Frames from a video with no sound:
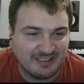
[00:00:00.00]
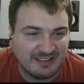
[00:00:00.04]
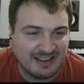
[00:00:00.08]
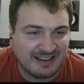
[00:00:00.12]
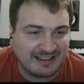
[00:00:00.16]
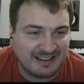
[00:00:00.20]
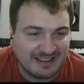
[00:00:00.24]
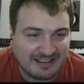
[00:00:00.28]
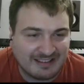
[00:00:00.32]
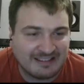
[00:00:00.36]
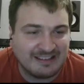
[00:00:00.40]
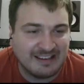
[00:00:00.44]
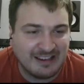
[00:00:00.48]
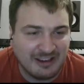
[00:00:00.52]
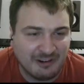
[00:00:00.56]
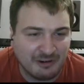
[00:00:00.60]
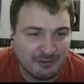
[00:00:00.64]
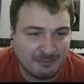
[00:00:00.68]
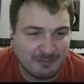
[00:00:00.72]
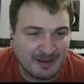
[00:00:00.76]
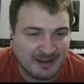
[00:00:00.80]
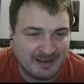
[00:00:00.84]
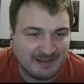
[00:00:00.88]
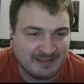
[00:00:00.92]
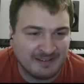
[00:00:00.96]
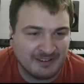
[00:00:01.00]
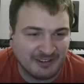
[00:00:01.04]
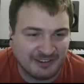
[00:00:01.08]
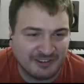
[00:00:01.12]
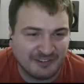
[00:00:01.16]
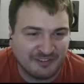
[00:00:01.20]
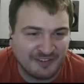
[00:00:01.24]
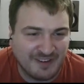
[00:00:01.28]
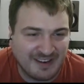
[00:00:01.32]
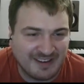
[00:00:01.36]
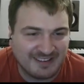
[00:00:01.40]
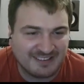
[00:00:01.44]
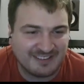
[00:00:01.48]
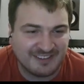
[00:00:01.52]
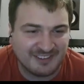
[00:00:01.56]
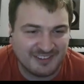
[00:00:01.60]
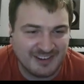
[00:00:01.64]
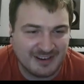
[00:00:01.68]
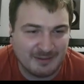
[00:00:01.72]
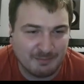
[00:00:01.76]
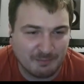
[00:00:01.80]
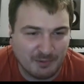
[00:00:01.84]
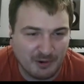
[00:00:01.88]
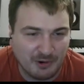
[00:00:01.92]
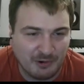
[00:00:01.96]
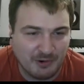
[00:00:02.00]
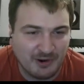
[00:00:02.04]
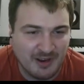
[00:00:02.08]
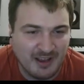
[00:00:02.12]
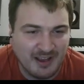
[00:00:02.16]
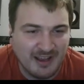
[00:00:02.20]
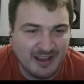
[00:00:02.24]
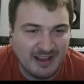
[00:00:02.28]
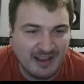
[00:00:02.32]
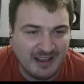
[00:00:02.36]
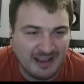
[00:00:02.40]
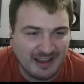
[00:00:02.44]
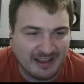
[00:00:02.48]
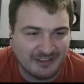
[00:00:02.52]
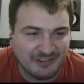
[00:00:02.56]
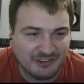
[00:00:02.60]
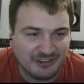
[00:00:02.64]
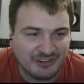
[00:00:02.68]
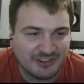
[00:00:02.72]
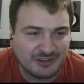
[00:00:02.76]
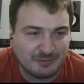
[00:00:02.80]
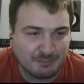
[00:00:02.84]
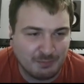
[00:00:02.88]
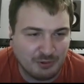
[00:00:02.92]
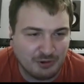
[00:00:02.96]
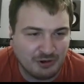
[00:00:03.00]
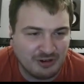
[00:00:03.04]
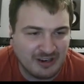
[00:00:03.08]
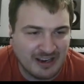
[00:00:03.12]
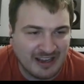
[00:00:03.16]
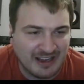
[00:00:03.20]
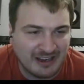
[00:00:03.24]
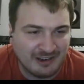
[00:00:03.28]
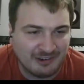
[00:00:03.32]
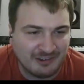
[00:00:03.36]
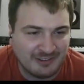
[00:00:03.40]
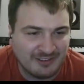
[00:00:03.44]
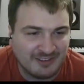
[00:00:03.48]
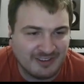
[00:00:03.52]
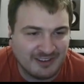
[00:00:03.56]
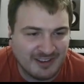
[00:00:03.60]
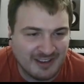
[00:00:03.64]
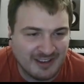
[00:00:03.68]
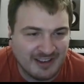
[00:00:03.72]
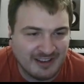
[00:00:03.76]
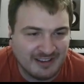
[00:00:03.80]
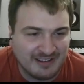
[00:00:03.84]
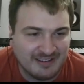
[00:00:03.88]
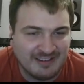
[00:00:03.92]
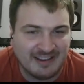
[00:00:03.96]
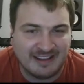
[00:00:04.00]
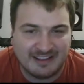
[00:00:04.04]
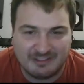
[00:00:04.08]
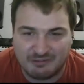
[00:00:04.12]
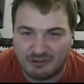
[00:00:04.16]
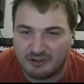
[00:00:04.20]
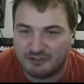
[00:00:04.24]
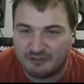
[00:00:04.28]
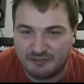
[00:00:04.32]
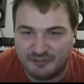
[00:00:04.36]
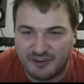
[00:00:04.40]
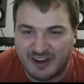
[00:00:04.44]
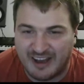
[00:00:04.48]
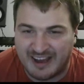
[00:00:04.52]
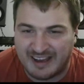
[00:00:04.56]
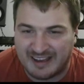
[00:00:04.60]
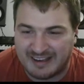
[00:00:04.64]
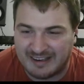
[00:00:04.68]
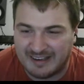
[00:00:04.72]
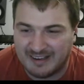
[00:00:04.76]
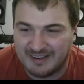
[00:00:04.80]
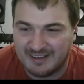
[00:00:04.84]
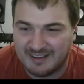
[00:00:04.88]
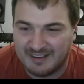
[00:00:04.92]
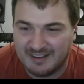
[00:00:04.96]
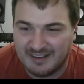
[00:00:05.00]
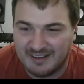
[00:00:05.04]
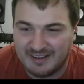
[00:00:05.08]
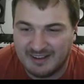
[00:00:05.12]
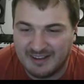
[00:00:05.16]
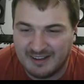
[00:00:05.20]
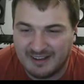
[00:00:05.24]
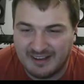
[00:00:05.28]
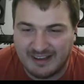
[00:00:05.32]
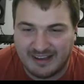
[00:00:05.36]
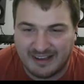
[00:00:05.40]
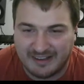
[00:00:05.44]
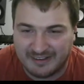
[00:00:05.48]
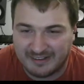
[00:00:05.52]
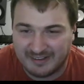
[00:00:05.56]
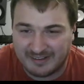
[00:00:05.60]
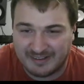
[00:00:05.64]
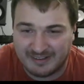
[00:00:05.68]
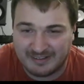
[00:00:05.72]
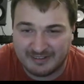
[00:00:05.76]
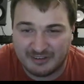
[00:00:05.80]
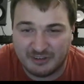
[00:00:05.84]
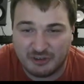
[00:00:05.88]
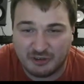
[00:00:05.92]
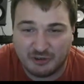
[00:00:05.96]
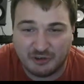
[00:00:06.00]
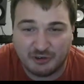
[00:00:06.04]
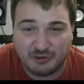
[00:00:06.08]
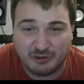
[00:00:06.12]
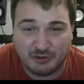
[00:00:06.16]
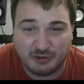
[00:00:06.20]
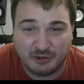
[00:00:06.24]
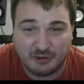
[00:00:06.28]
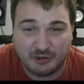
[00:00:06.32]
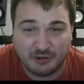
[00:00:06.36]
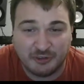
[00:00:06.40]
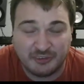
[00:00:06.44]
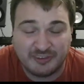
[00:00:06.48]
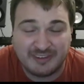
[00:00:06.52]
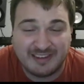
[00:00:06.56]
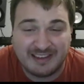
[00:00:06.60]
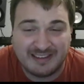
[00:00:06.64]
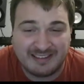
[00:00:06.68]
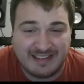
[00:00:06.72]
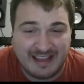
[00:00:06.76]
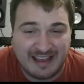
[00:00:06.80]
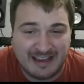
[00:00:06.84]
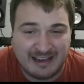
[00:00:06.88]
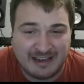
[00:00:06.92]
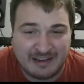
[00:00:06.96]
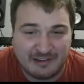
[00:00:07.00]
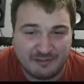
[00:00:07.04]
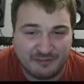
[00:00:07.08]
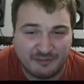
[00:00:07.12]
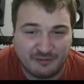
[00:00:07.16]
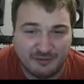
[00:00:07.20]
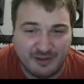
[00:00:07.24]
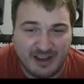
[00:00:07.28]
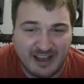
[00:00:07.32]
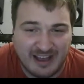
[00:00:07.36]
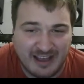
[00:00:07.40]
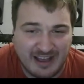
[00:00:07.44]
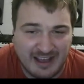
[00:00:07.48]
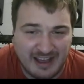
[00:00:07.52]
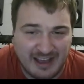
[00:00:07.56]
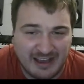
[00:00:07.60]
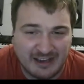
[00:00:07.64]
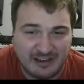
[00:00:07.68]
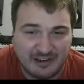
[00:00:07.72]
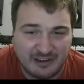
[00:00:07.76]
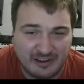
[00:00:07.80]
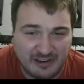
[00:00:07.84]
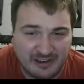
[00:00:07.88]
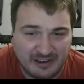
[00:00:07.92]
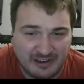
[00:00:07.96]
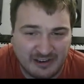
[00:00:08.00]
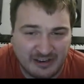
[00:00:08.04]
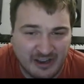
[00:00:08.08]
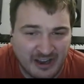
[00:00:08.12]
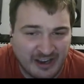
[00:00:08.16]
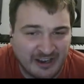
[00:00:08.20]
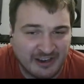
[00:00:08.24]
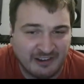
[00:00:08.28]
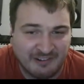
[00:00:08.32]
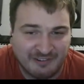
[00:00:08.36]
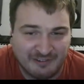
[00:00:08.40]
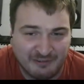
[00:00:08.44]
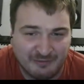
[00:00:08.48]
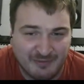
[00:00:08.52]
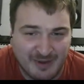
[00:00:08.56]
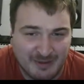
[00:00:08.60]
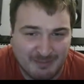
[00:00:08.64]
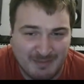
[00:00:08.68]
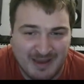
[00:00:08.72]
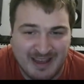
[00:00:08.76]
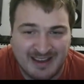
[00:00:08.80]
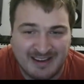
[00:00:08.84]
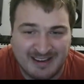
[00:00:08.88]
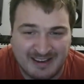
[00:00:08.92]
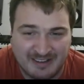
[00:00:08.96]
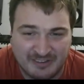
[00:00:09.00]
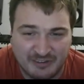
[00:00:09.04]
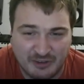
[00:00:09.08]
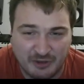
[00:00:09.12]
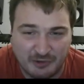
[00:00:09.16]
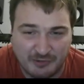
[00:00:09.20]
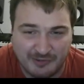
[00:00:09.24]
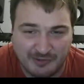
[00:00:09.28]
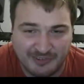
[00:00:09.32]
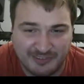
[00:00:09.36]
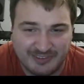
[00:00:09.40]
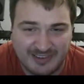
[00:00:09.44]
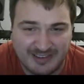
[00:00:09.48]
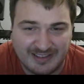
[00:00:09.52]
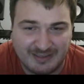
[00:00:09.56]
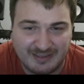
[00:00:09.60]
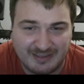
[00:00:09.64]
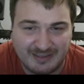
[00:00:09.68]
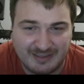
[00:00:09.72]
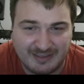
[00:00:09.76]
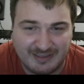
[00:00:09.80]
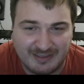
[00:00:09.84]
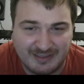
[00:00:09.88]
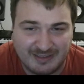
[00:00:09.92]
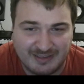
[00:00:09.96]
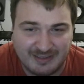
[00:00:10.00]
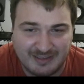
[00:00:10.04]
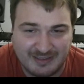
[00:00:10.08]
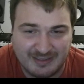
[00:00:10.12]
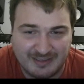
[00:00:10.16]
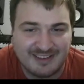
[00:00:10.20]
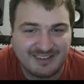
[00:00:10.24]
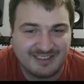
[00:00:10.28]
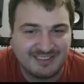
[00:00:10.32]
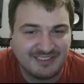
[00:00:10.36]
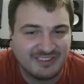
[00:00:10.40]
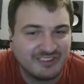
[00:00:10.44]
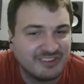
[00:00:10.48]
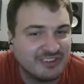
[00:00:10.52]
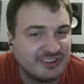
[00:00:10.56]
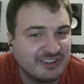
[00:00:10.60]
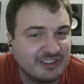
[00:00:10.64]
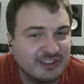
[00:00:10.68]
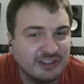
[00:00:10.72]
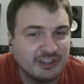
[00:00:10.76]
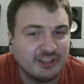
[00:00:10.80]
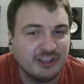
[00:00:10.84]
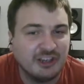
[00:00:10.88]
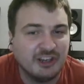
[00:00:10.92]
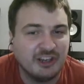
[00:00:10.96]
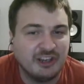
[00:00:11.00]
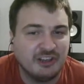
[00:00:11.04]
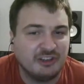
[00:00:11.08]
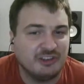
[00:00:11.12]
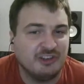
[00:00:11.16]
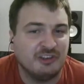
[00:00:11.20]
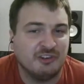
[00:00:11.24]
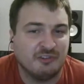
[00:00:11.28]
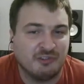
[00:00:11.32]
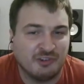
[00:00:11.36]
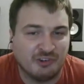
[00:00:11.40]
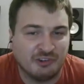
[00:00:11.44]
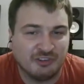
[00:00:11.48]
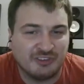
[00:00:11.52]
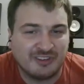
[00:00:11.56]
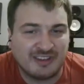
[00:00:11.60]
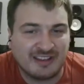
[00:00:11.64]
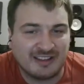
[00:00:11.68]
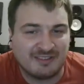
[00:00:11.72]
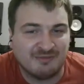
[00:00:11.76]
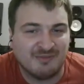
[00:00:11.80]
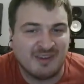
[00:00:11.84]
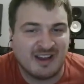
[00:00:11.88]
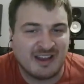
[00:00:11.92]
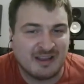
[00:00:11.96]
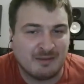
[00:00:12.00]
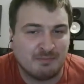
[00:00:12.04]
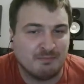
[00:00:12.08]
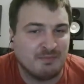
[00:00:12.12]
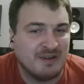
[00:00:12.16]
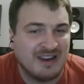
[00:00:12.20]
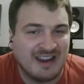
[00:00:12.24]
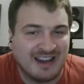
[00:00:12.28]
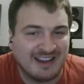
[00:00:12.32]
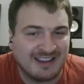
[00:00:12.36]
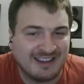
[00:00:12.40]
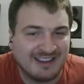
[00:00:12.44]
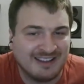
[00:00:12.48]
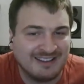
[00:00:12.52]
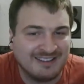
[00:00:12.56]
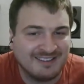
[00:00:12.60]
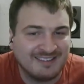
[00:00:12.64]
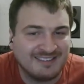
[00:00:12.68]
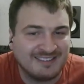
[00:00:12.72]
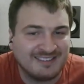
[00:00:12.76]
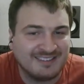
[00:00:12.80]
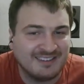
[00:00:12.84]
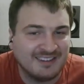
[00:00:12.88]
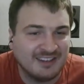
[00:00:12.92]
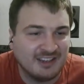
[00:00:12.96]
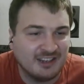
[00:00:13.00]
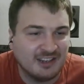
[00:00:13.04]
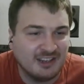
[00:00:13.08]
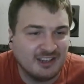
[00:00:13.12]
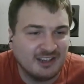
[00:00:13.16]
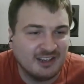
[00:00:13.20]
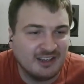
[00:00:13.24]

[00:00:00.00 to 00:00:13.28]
like clone my dot files repo and just pull out that one file. And you don't get any other of my madness. You won't get my mappings. You won't get my plugins